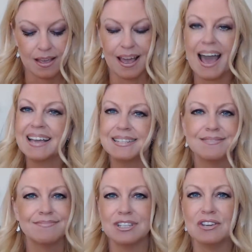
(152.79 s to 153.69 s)
Guys,
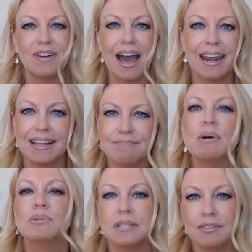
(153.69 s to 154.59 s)
you got it,
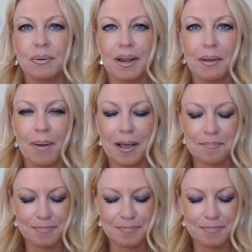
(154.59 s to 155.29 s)
most of you anyway.